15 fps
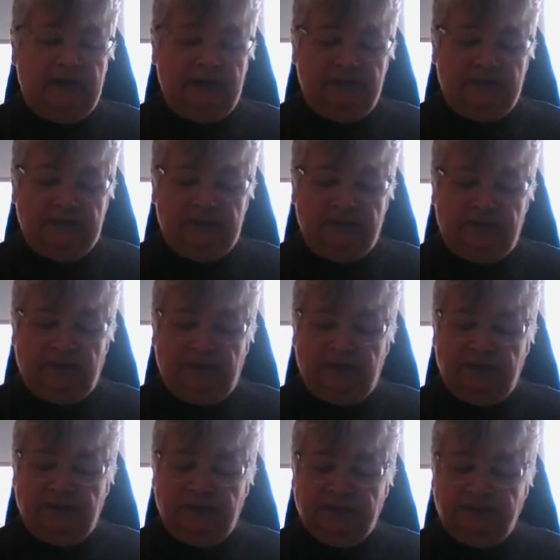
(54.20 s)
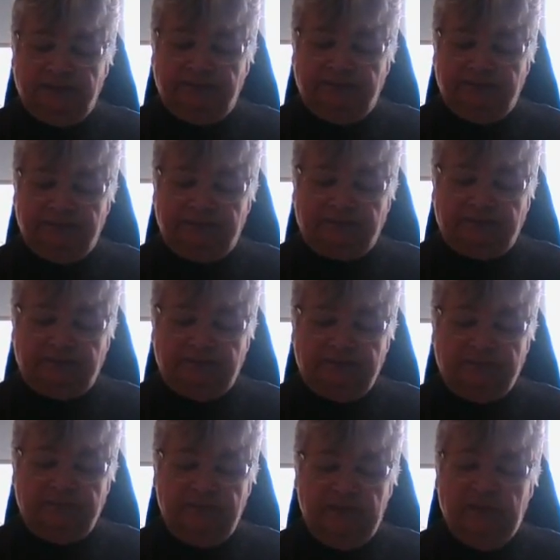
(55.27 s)
Heavenly Father,
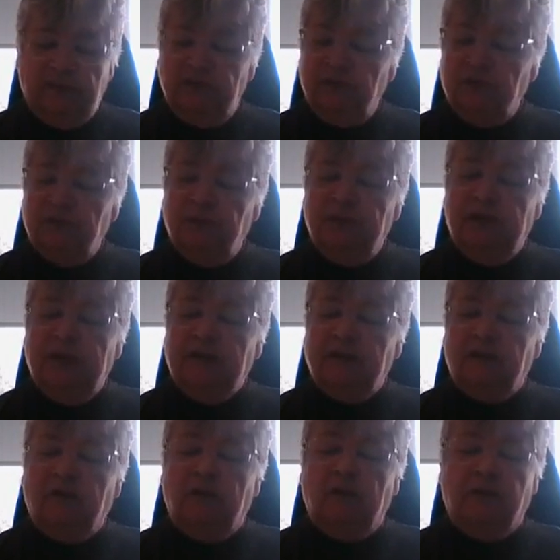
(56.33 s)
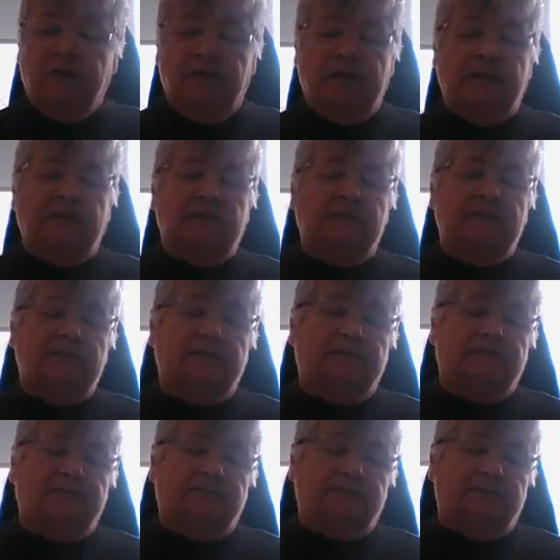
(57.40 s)
you created all things,
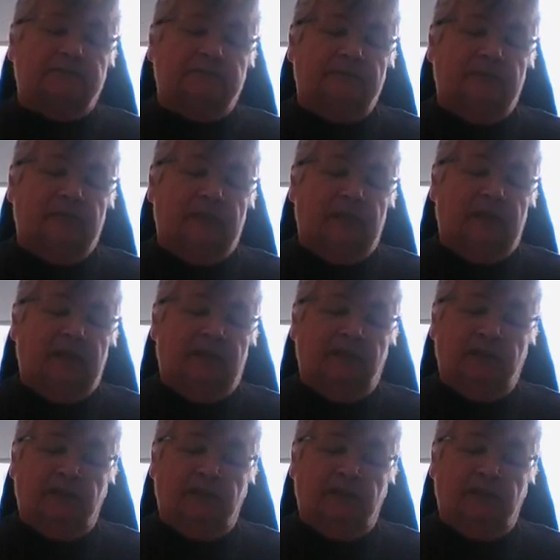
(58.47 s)
and